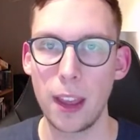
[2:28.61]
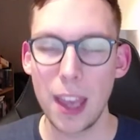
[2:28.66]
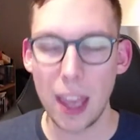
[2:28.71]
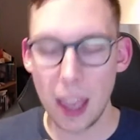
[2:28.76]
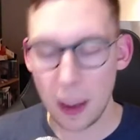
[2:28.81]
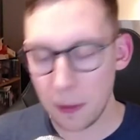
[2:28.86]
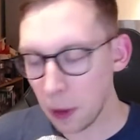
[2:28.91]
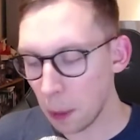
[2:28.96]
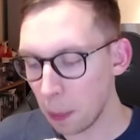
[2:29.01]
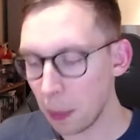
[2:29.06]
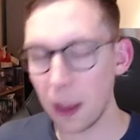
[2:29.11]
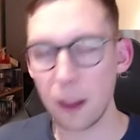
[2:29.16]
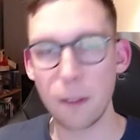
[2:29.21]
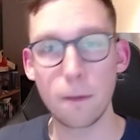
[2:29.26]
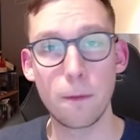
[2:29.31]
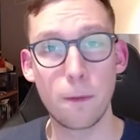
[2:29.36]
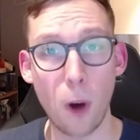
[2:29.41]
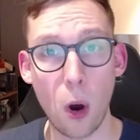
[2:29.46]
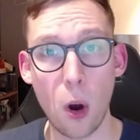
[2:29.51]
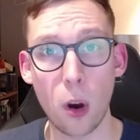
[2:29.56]
If you're playing
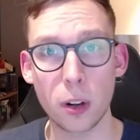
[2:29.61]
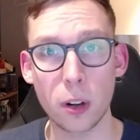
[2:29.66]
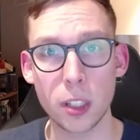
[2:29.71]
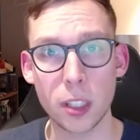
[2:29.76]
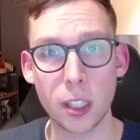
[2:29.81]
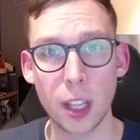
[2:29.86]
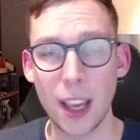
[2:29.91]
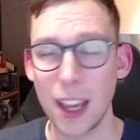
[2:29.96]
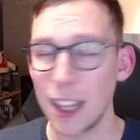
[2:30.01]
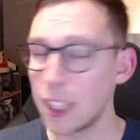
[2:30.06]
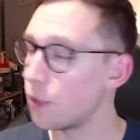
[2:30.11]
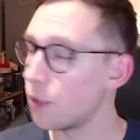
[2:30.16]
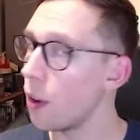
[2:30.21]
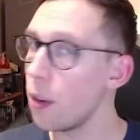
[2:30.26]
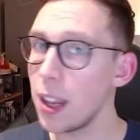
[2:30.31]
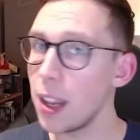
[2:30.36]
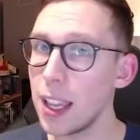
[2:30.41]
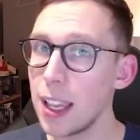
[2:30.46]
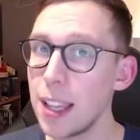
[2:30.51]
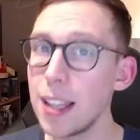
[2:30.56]
Vox, it's
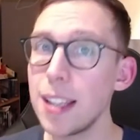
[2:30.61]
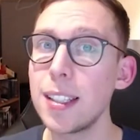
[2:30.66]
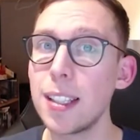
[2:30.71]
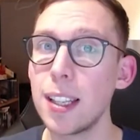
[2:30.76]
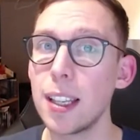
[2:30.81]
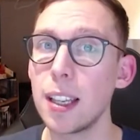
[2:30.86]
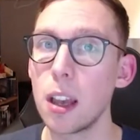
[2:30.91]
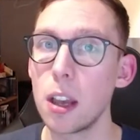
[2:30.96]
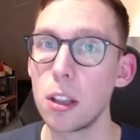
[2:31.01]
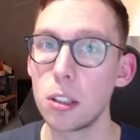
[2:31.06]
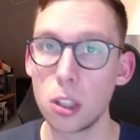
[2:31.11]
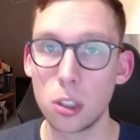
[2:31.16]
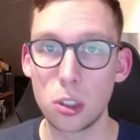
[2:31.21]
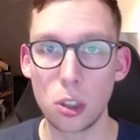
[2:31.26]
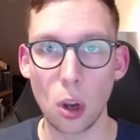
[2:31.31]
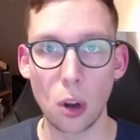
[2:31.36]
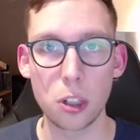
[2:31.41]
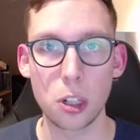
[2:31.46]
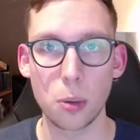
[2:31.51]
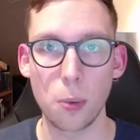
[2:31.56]
very easy to
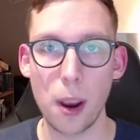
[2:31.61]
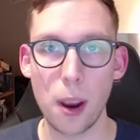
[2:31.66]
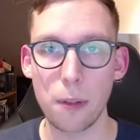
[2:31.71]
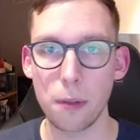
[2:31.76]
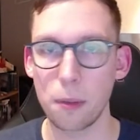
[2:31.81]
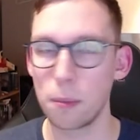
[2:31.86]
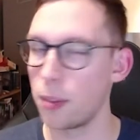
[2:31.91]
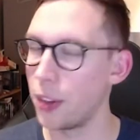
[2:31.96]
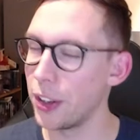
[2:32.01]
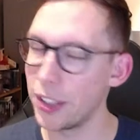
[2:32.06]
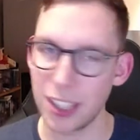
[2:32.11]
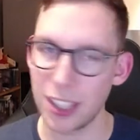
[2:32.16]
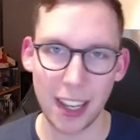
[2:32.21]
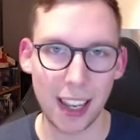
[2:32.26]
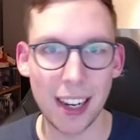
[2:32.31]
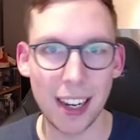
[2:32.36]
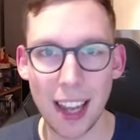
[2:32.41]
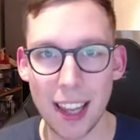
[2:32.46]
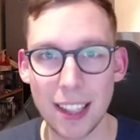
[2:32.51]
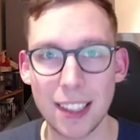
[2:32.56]
dodge away from things like a
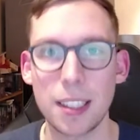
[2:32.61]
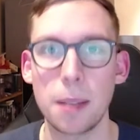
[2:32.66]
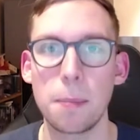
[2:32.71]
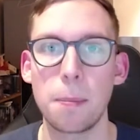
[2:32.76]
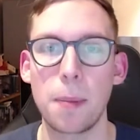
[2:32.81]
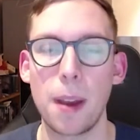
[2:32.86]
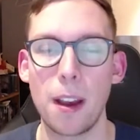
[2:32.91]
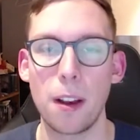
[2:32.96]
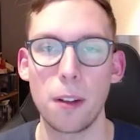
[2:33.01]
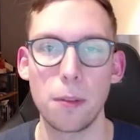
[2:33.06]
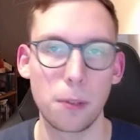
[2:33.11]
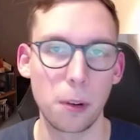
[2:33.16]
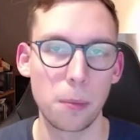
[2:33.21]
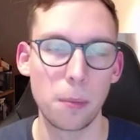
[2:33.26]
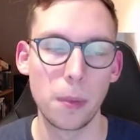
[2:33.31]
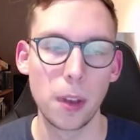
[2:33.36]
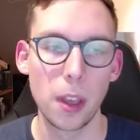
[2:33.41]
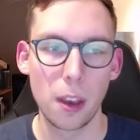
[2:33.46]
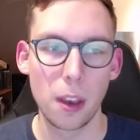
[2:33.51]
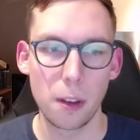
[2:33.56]
Lance Impale, from
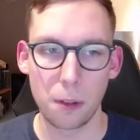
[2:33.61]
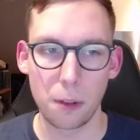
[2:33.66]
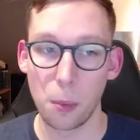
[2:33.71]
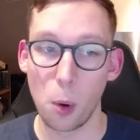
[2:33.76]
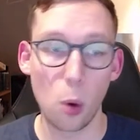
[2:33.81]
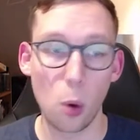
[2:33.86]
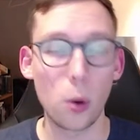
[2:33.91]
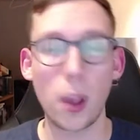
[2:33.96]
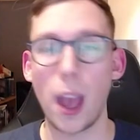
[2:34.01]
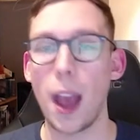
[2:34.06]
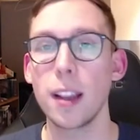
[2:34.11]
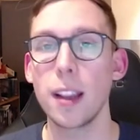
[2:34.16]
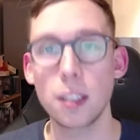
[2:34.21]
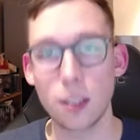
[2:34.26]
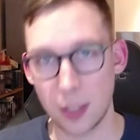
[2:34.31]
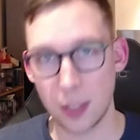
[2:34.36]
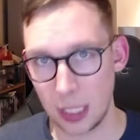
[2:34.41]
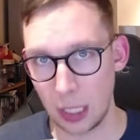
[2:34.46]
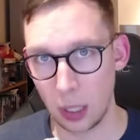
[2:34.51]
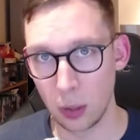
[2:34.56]
all kinds of
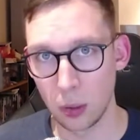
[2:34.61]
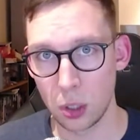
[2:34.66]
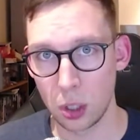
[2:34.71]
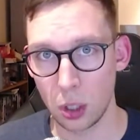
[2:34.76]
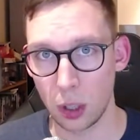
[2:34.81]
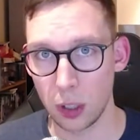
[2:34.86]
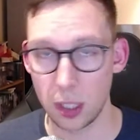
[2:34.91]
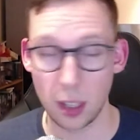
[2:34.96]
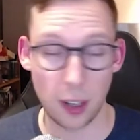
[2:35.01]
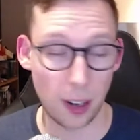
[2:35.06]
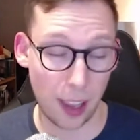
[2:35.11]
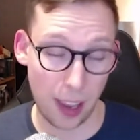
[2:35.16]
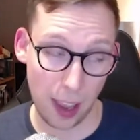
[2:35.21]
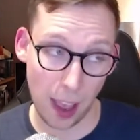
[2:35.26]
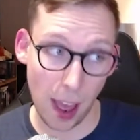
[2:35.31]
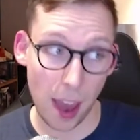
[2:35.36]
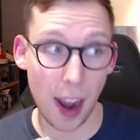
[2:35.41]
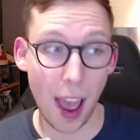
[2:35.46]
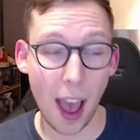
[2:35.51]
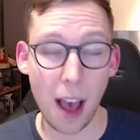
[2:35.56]
skill shots, and like
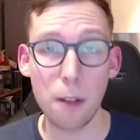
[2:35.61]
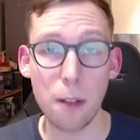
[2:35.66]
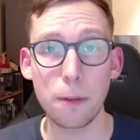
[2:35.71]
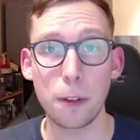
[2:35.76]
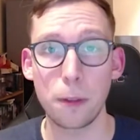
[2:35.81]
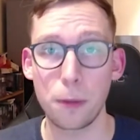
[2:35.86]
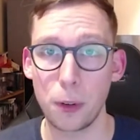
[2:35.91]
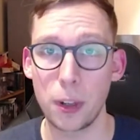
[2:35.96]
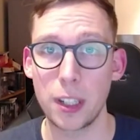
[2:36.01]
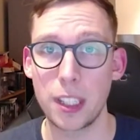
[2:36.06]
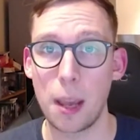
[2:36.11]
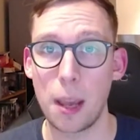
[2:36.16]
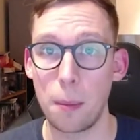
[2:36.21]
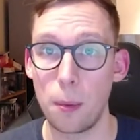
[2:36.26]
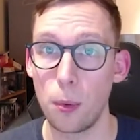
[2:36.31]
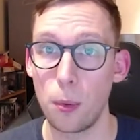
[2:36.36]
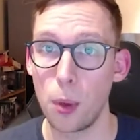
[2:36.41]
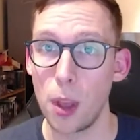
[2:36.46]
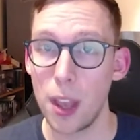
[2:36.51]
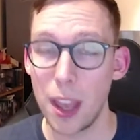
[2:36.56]
an Alpha, for
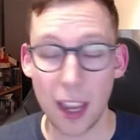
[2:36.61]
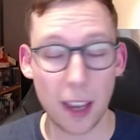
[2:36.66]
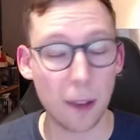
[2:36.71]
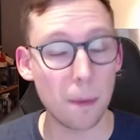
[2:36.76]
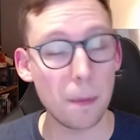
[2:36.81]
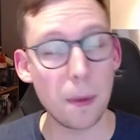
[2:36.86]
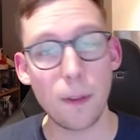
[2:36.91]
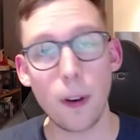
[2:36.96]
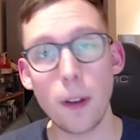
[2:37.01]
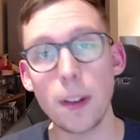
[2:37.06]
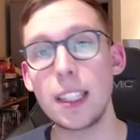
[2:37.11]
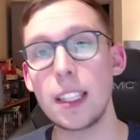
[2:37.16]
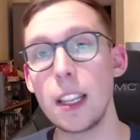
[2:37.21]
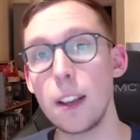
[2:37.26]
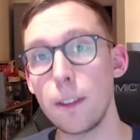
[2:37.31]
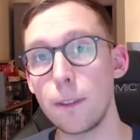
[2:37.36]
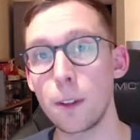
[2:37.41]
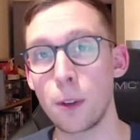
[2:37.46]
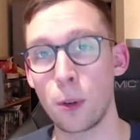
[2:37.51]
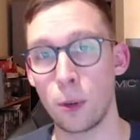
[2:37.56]
example, it can be very
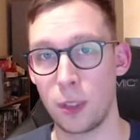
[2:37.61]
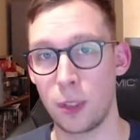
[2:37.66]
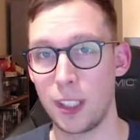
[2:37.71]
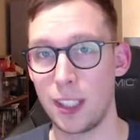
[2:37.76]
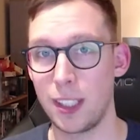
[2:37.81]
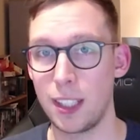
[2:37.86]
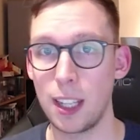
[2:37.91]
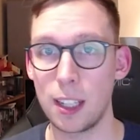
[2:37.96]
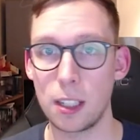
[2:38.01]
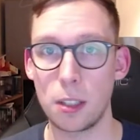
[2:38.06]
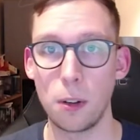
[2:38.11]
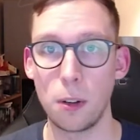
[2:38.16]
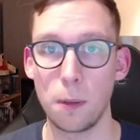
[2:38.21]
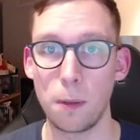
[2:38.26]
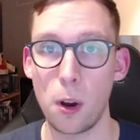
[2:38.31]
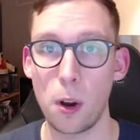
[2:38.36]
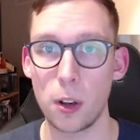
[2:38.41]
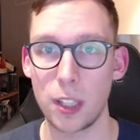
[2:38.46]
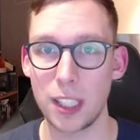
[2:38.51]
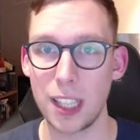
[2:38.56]
difficult to stick to a
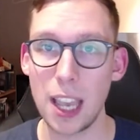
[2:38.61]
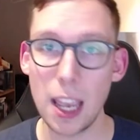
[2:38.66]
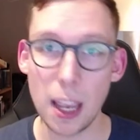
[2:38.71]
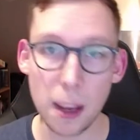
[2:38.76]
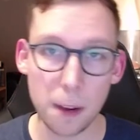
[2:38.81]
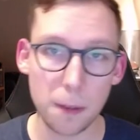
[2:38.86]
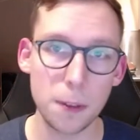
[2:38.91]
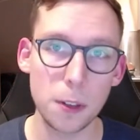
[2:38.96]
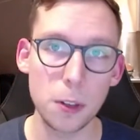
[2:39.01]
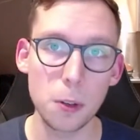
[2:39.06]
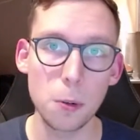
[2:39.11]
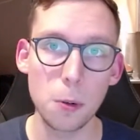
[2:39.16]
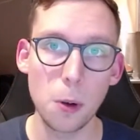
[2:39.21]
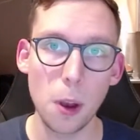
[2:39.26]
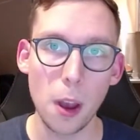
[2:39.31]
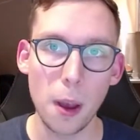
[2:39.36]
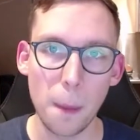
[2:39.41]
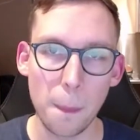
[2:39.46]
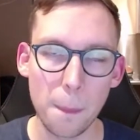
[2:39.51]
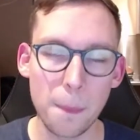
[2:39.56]
Vox if you
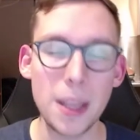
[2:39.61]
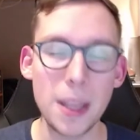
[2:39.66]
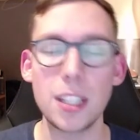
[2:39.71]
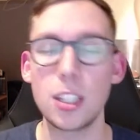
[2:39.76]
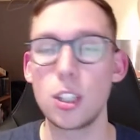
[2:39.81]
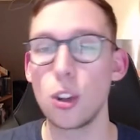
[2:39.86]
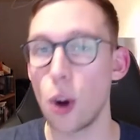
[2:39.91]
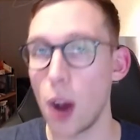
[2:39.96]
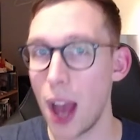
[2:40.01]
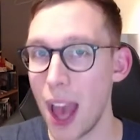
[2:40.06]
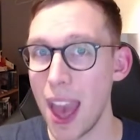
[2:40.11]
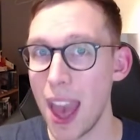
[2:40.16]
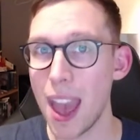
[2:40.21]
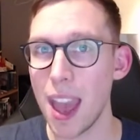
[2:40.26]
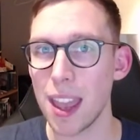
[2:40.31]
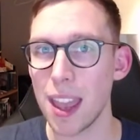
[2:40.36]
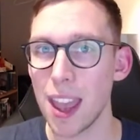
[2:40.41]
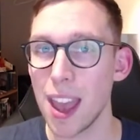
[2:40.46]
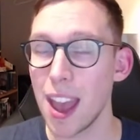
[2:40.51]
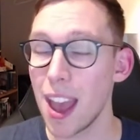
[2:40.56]
miss your
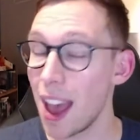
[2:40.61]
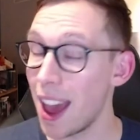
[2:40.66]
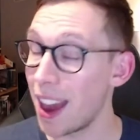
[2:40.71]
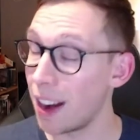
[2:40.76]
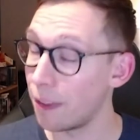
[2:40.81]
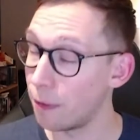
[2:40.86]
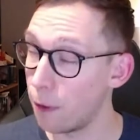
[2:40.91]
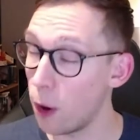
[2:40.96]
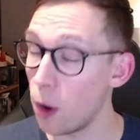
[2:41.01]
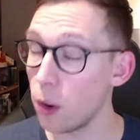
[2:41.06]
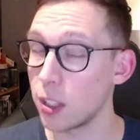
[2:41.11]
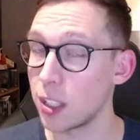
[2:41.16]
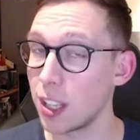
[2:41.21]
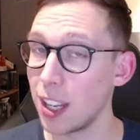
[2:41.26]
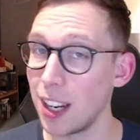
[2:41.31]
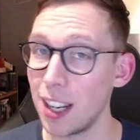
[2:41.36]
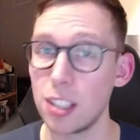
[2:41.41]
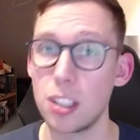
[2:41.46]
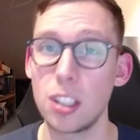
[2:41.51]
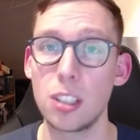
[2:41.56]
A, and Vox can
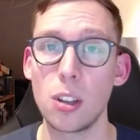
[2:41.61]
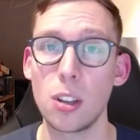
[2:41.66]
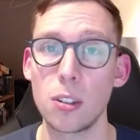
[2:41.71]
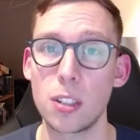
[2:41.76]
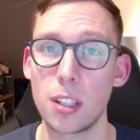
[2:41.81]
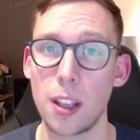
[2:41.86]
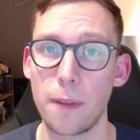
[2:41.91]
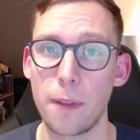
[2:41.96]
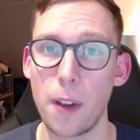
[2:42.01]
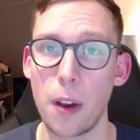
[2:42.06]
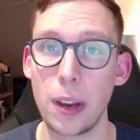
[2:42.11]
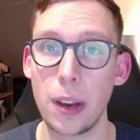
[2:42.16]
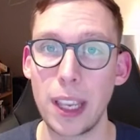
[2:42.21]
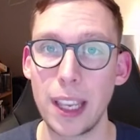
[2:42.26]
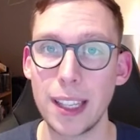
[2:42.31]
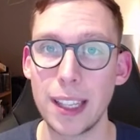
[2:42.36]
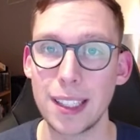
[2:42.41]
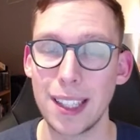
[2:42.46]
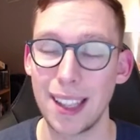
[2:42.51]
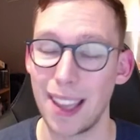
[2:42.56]
actually dodge that very
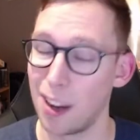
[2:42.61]
easily.